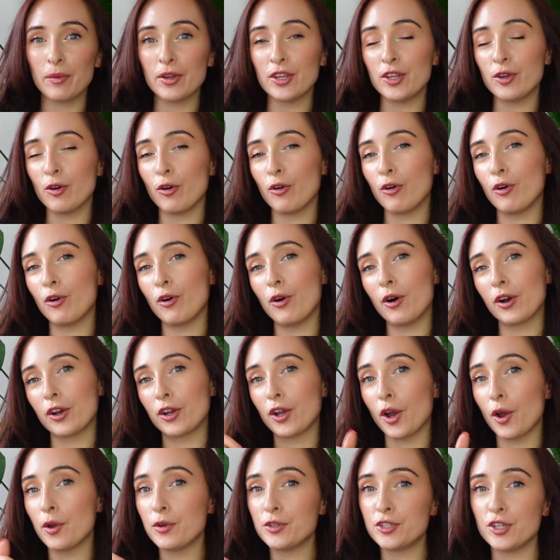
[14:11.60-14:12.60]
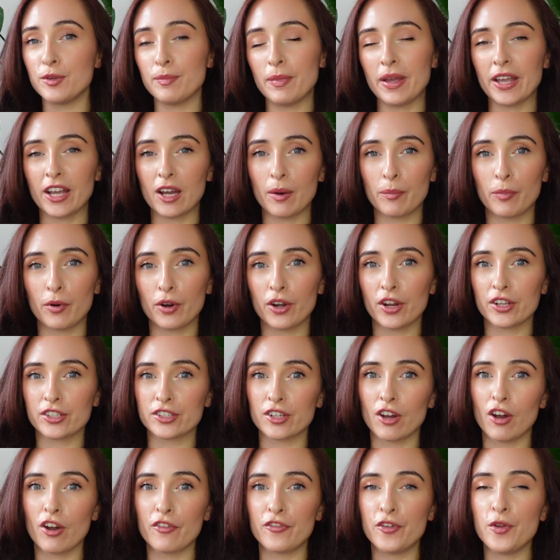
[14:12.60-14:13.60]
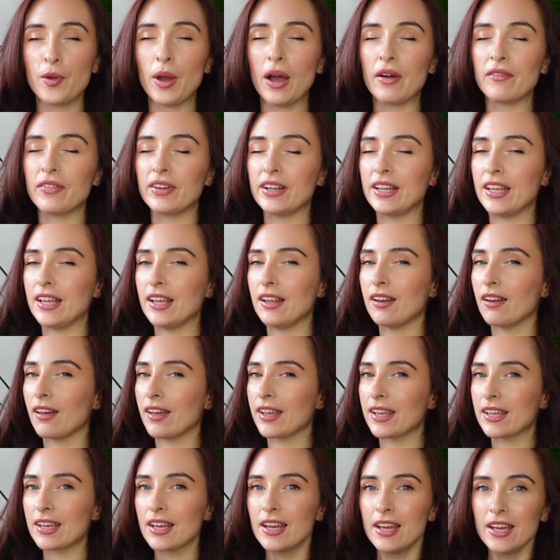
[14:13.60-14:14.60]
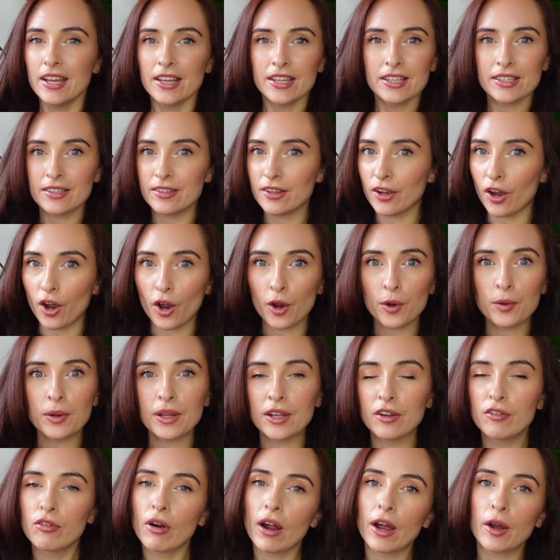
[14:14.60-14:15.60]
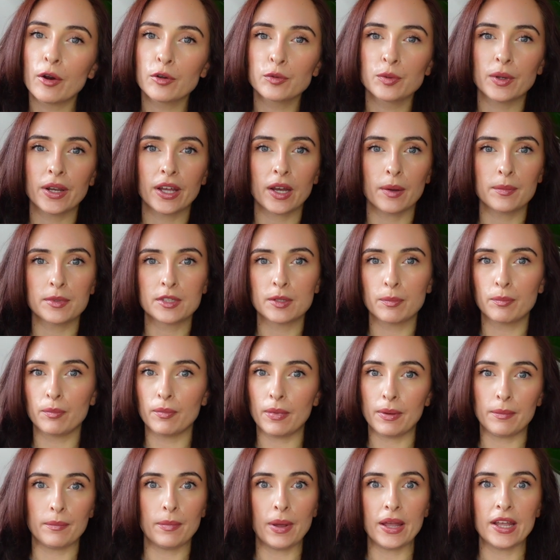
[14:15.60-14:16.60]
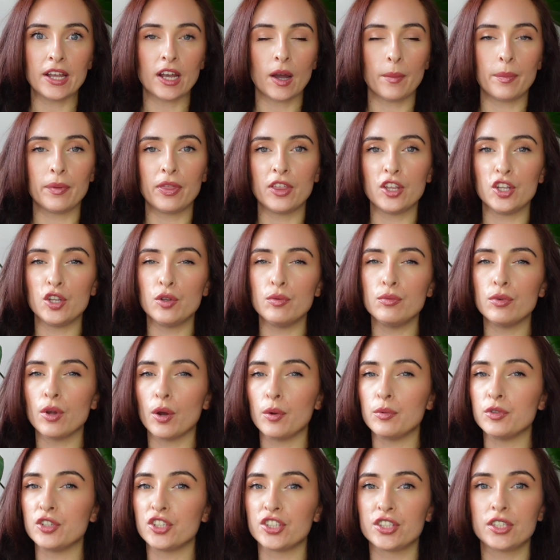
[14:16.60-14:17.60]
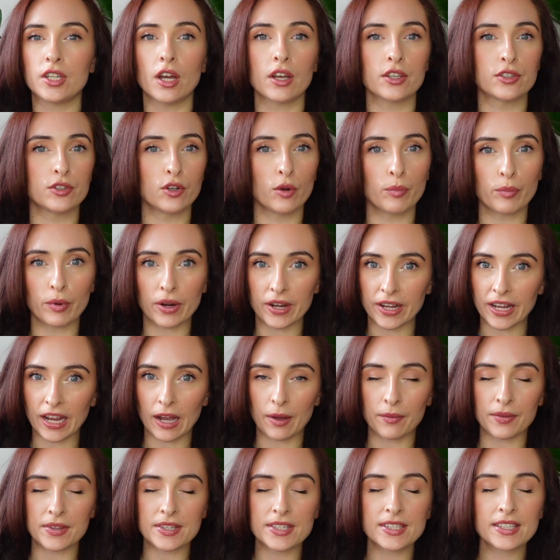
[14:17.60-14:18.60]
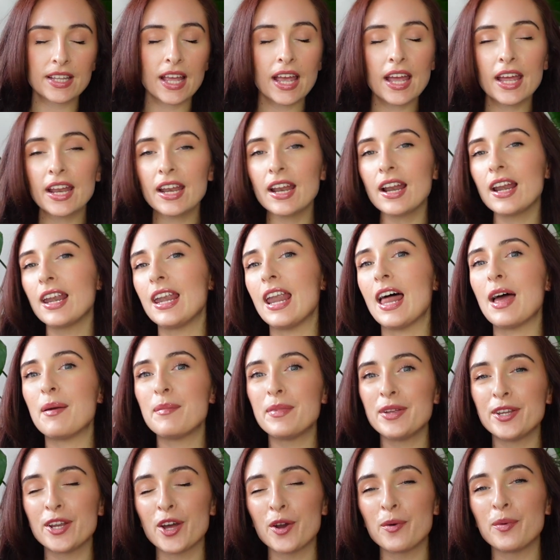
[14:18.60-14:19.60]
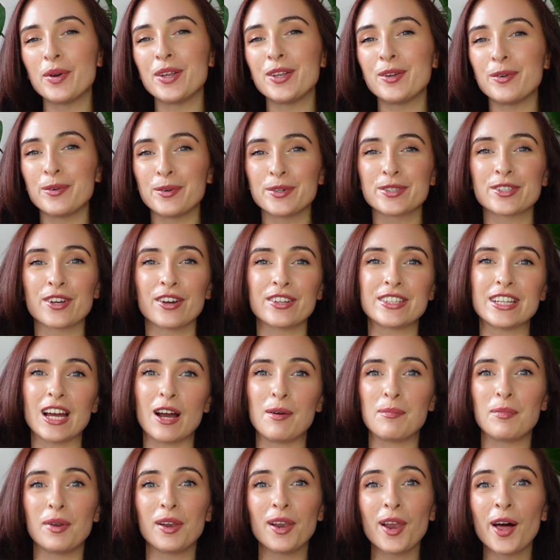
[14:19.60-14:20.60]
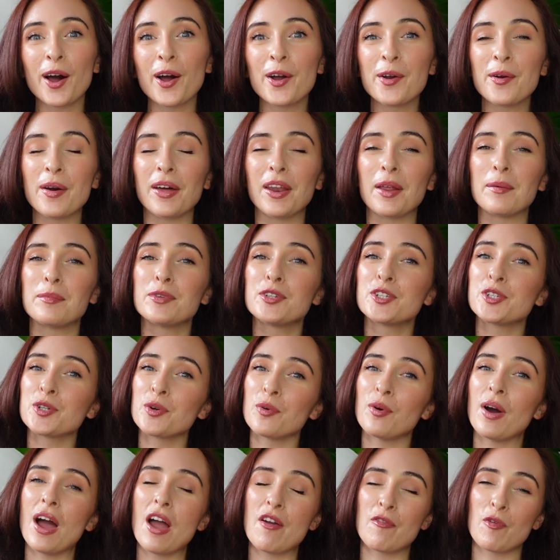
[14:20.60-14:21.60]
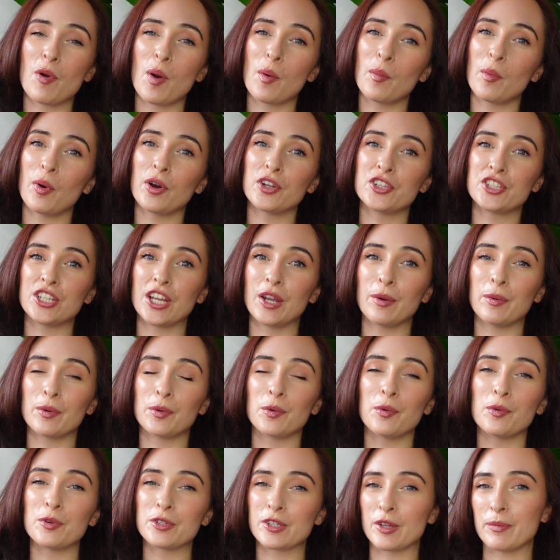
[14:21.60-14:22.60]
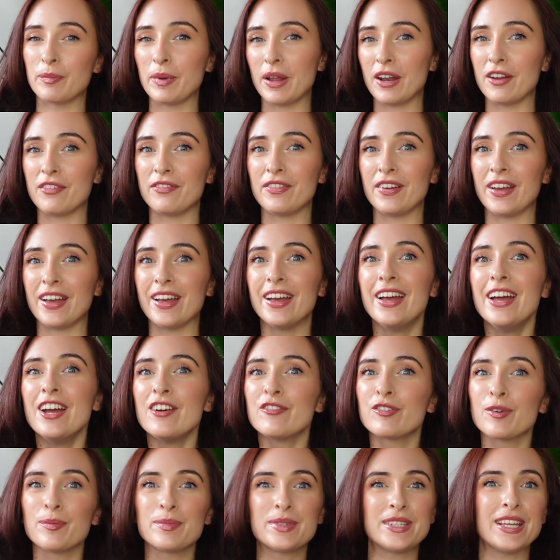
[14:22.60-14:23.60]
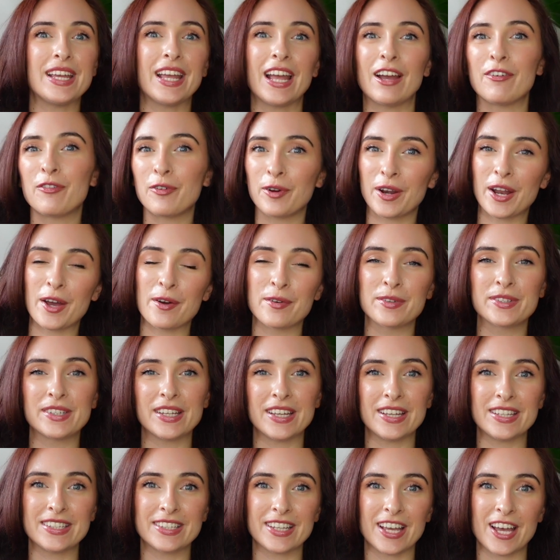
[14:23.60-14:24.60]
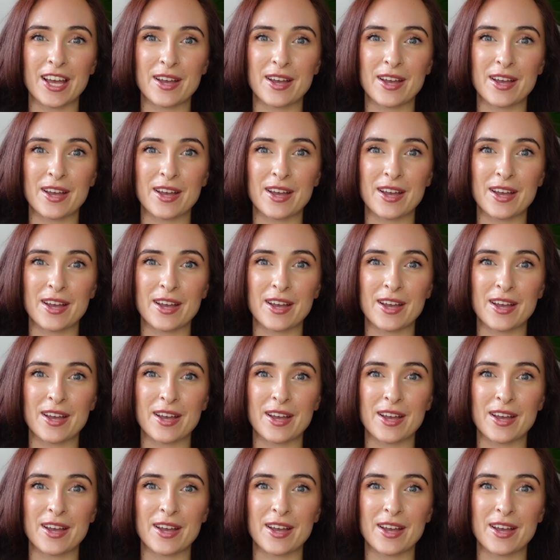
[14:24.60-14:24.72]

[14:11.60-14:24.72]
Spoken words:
what your go-to makeup products are. If you have any like holy grail when it comes to makeup that you know just does not break out the skin. Let me know what yours are down below, and I'm sure everyone watching would also benefit from seeing everyone else's